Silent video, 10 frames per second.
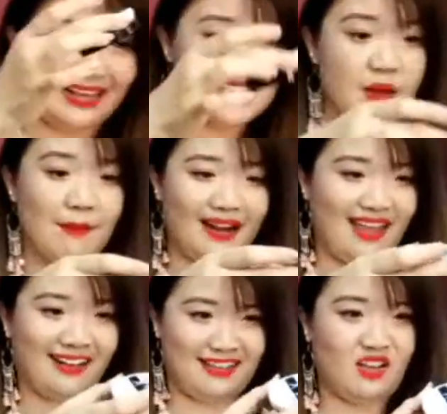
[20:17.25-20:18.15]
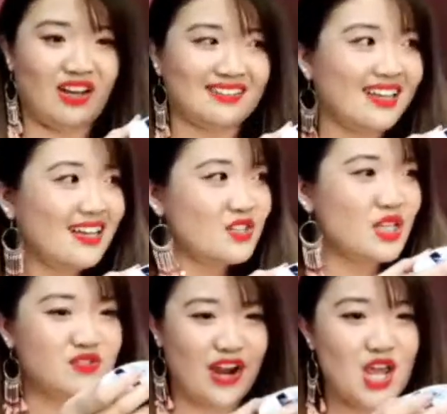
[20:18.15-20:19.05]
it's a magnetic one.
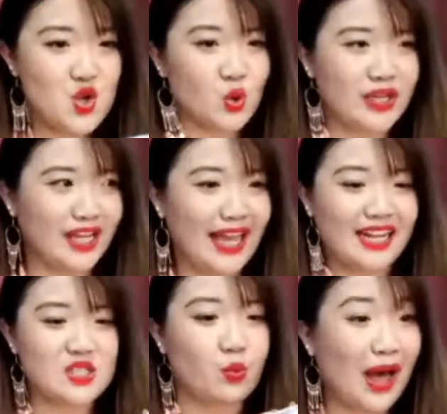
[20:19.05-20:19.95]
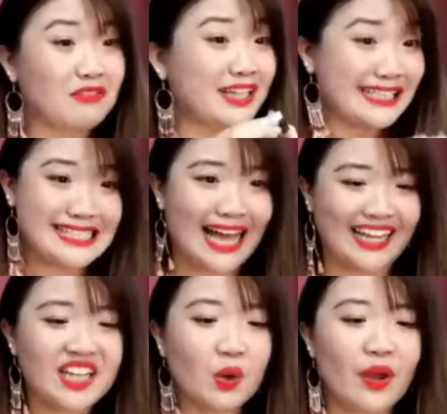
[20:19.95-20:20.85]
So it's very unique and it's well
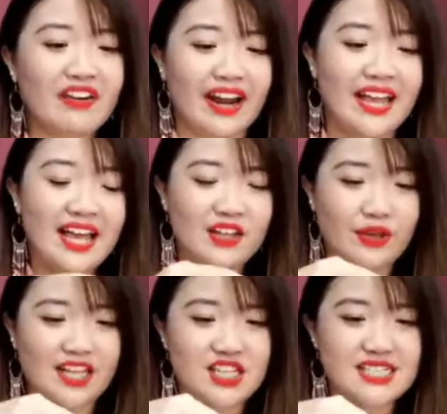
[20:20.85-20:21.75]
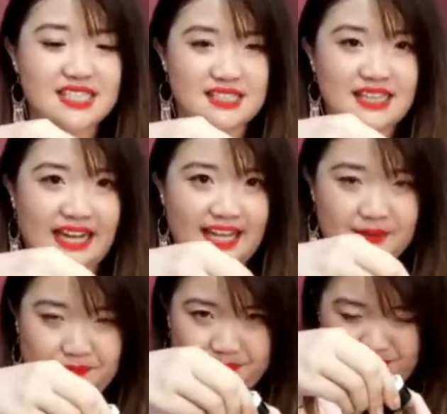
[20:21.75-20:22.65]
designed in a way, right? You can just like that,
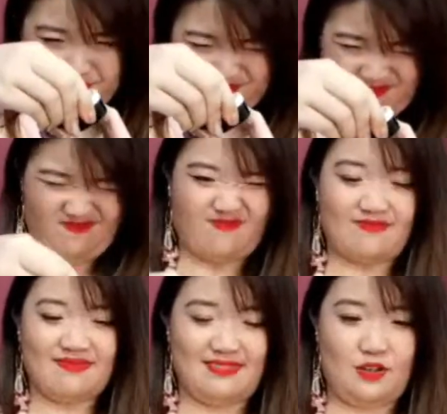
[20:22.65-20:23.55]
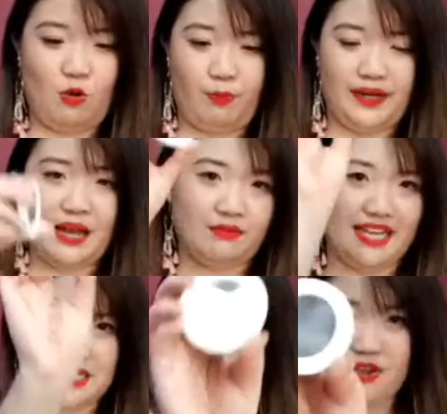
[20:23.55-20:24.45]
open up, there's a